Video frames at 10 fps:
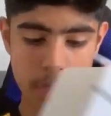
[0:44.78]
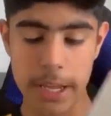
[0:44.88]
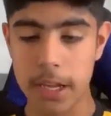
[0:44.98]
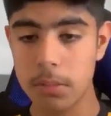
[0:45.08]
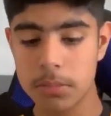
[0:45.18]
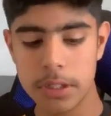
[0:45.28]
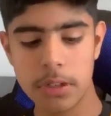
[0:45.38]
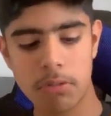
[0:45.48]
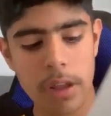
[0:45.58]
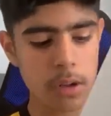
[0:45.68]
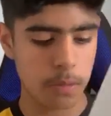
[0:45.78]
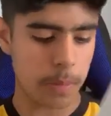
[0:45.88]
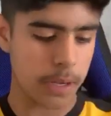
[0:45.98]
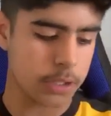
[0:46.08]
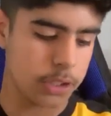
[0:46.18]
It comes in really
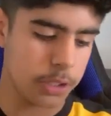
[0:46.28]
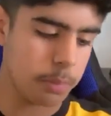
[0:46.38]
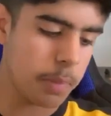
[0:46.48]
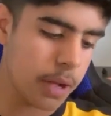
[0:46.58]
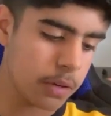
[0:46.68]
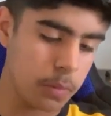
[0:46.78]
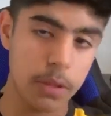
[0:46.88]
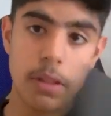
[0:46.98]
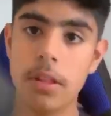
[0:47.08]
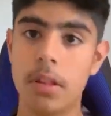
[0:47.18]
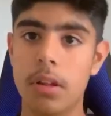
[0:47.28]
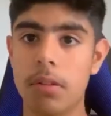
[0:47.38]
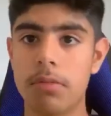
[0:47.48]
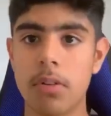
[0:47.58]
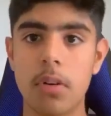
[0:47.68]
good packaging, packed
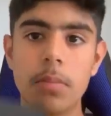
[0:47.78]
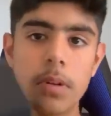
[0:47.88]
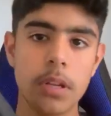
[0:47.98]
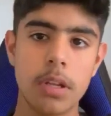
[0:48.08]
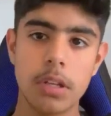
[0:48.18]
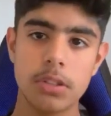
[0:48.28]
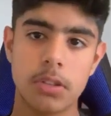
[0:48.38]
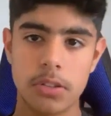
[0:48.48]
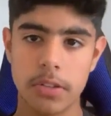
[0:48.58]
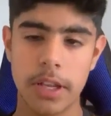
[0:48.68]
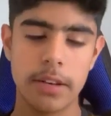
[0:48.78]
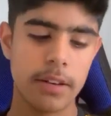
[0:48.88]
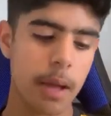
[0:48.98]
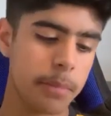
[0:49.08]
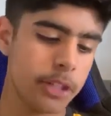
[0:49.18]
with foam, so it doesn't
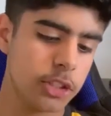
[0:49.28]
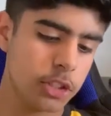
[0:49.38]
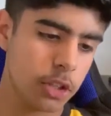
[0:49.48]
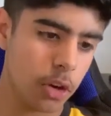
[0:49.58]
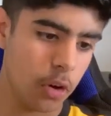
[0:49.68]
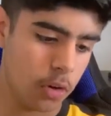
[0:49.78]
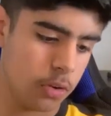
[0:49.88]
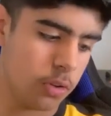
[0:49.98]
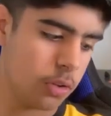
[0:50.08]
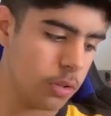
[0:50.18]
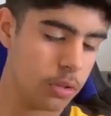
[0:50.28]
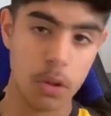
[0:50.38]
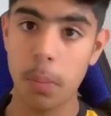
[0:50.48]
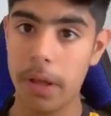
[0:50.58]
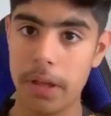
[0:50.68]
get damaged on
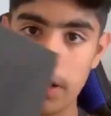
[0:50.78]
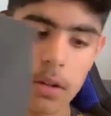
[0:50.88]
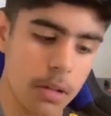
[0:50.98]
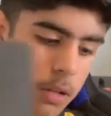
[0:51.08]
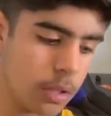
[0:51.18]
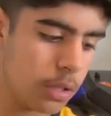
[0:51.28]
the way here.